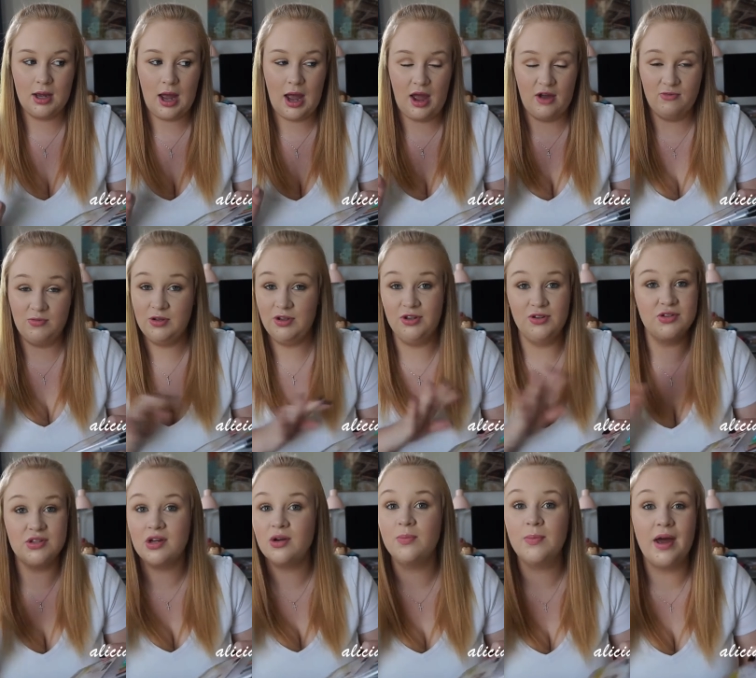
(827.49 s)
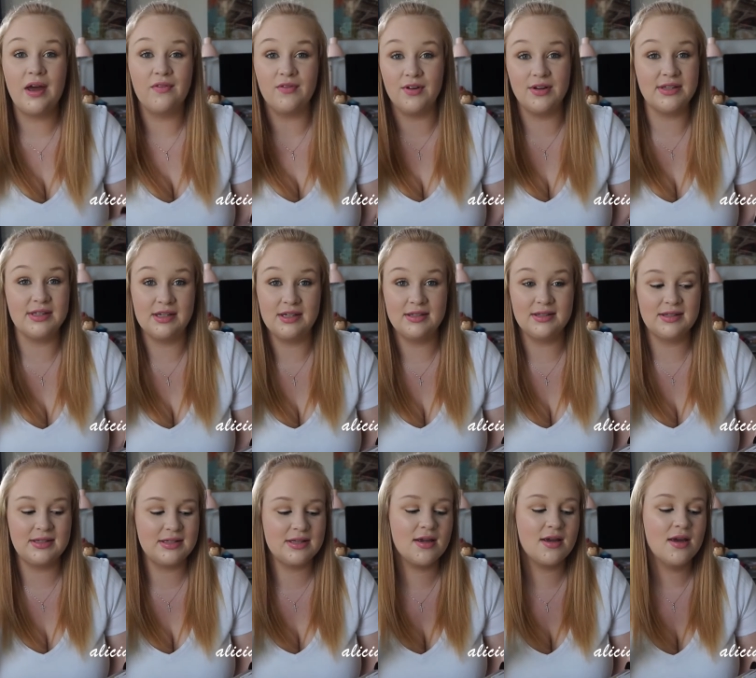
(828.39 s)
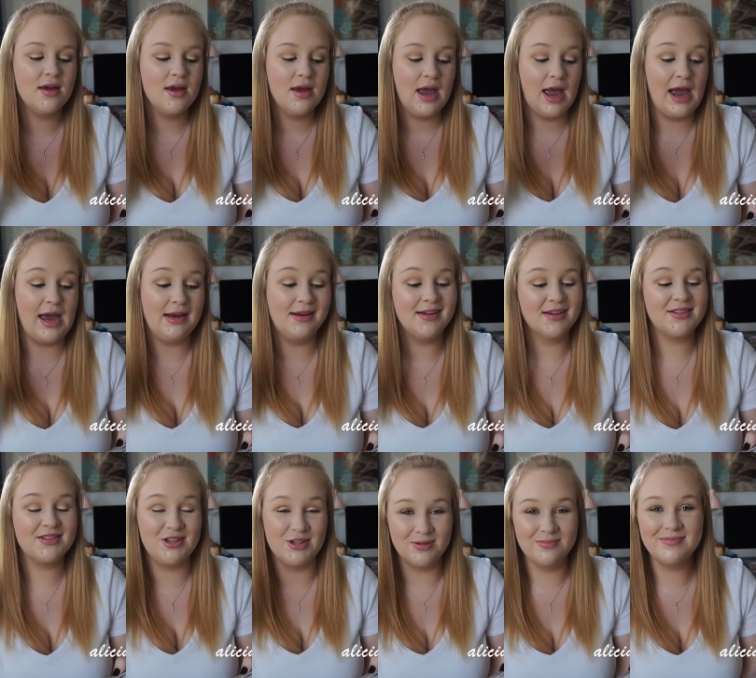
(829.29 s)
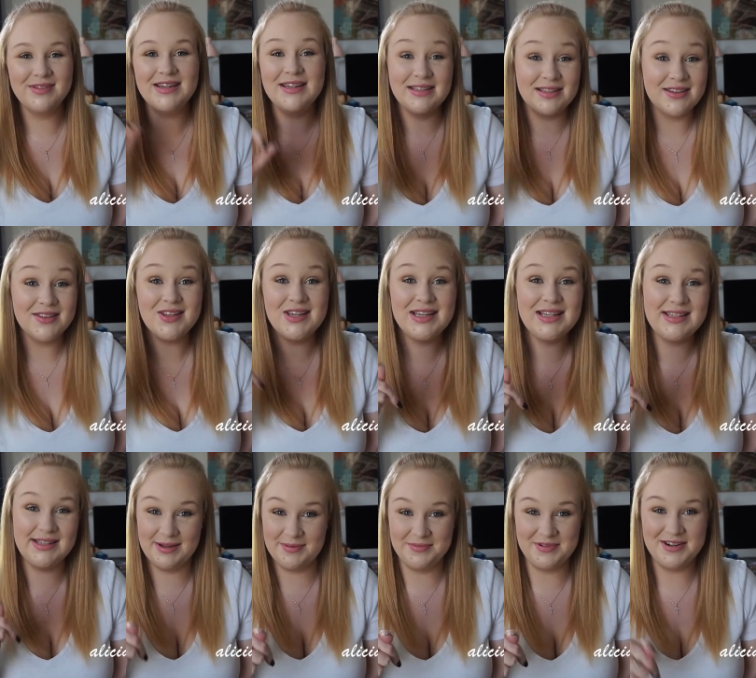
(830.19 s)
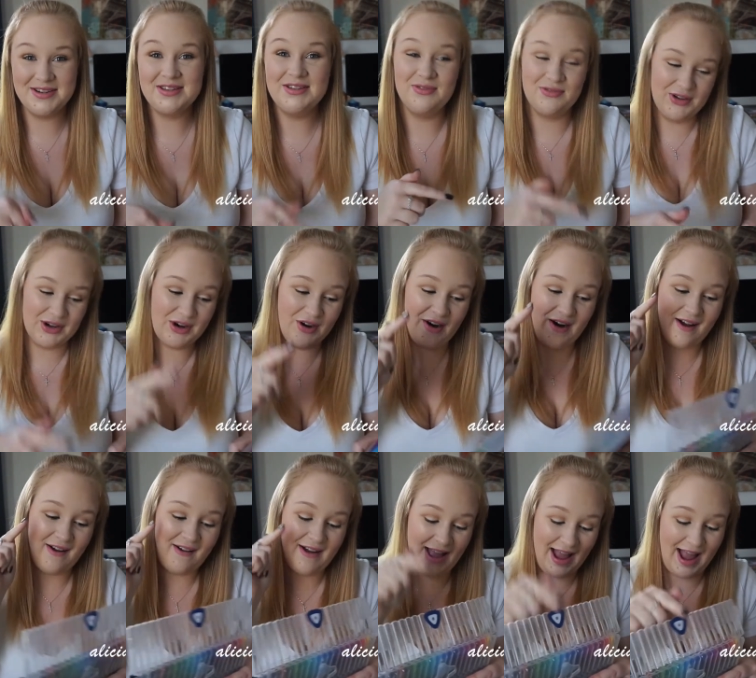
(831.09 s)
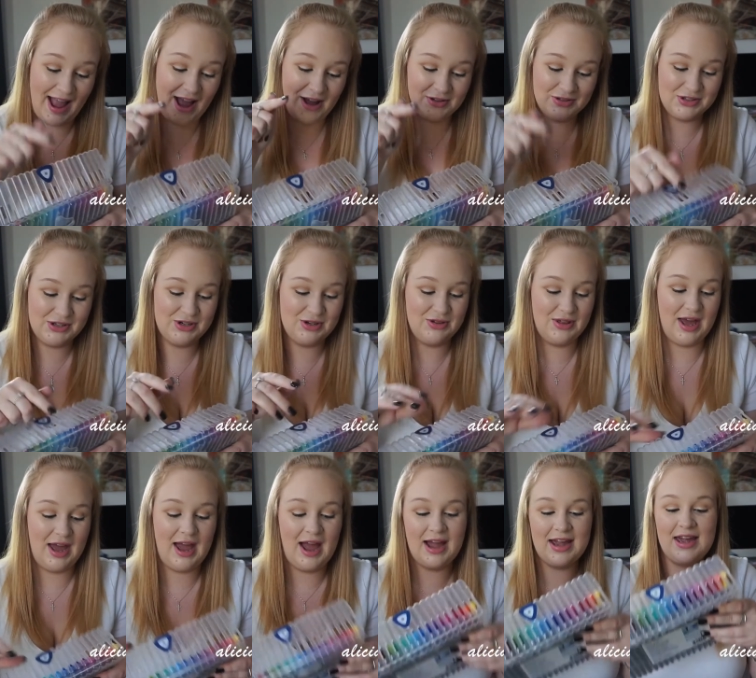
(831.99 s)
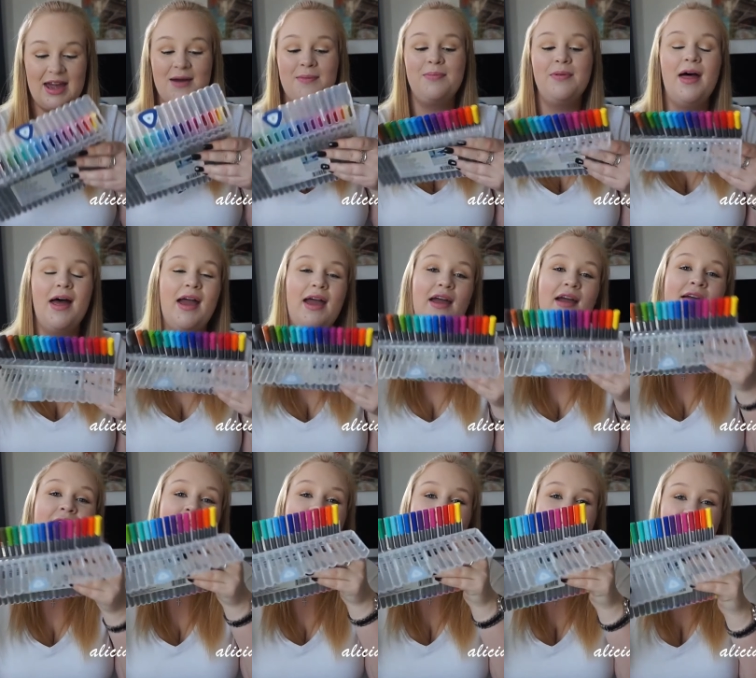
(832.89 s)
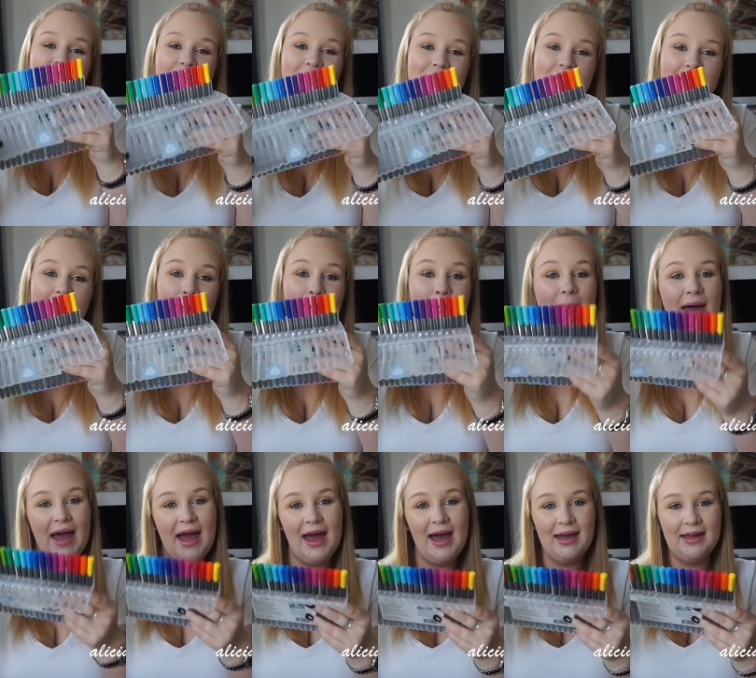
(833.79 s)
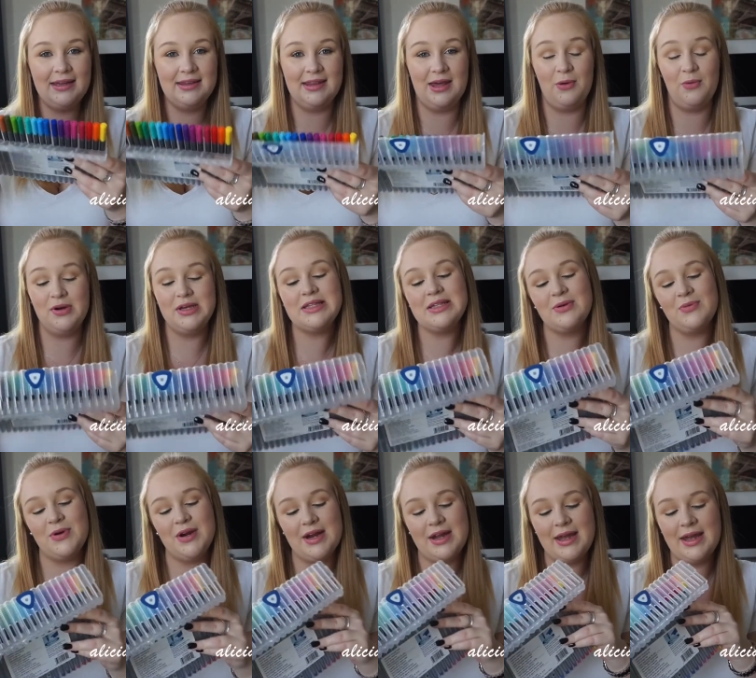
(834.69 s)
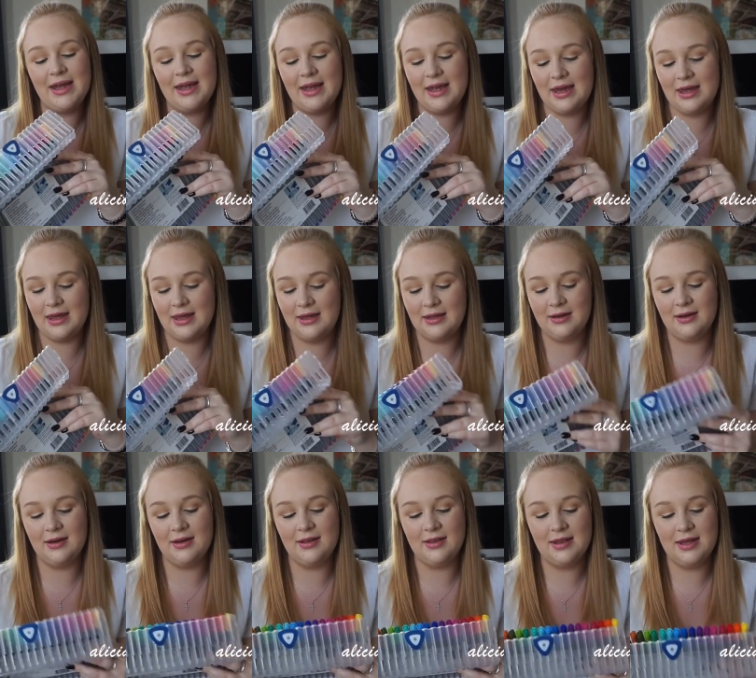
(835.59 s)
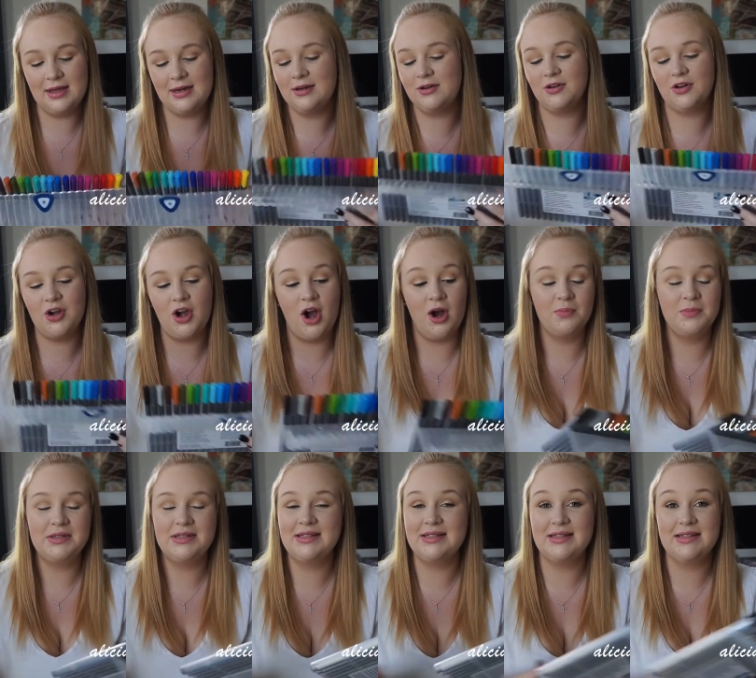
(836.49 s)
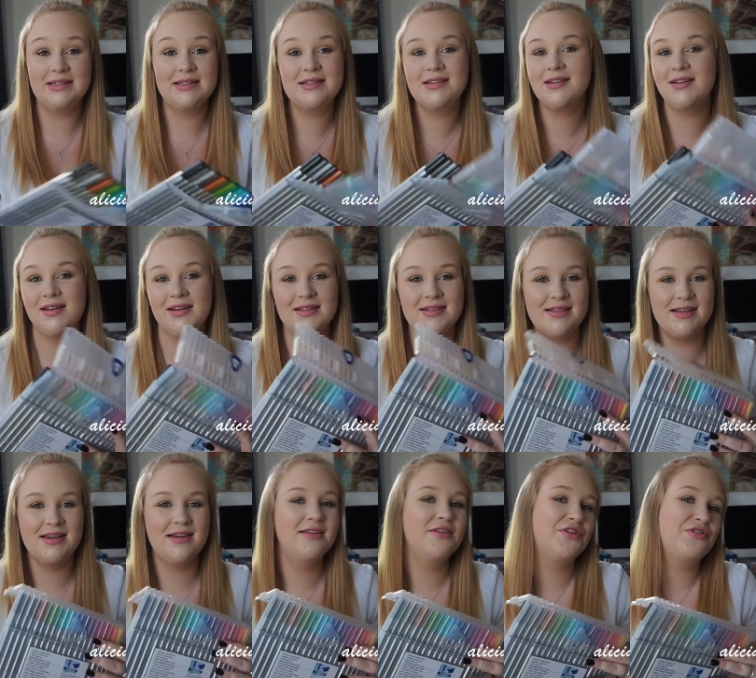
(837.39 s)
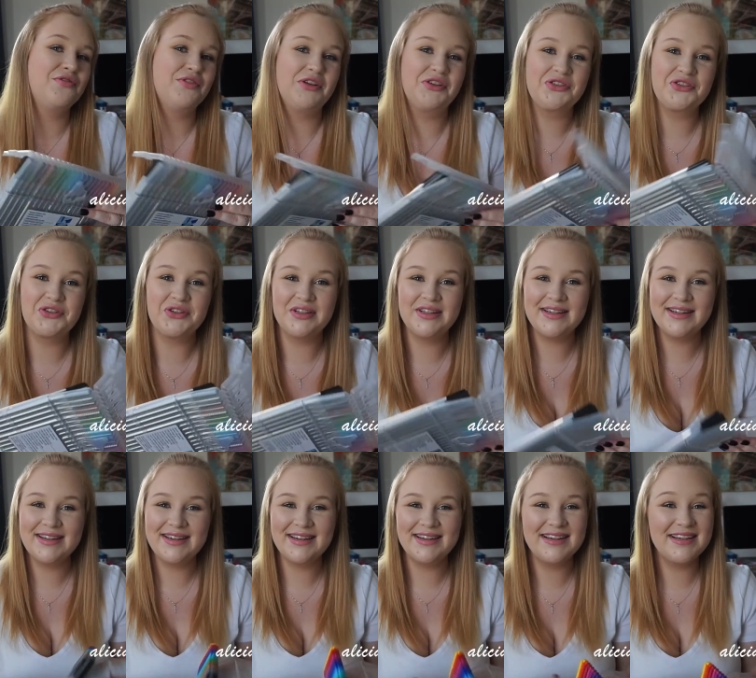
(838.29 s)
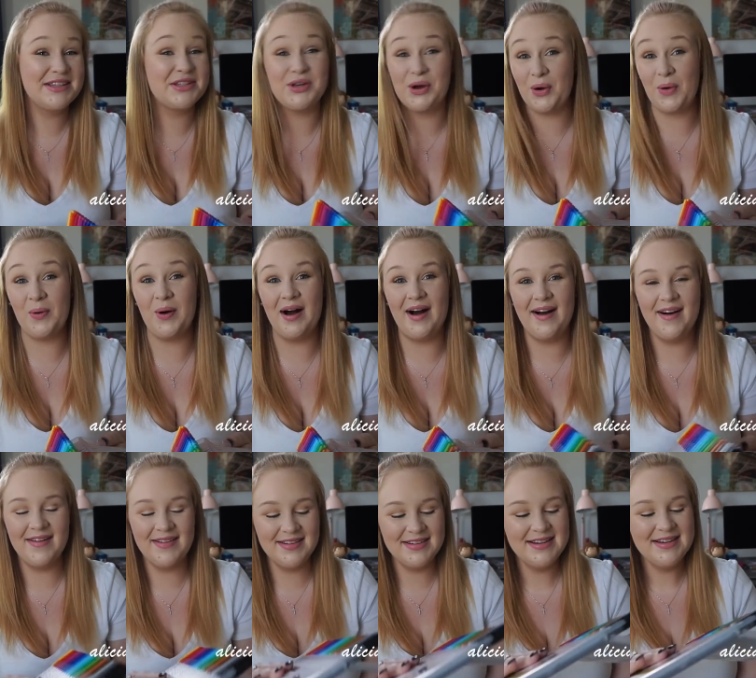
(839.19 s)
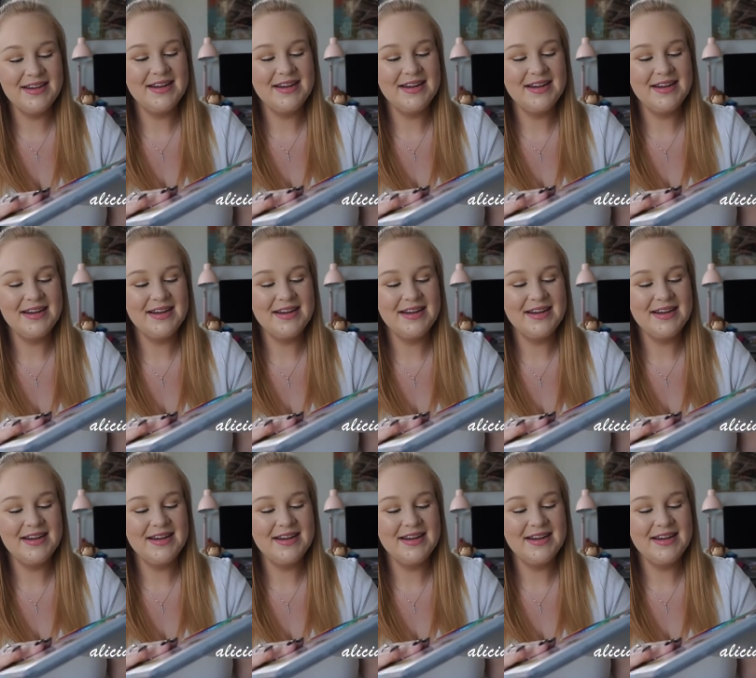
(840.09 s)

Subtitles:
I've been using them ever since, and it took me until this summer to figure out how to do that. I kept like folding it back, and that wasn't working, and then common sense clicked in eventually. It took a while.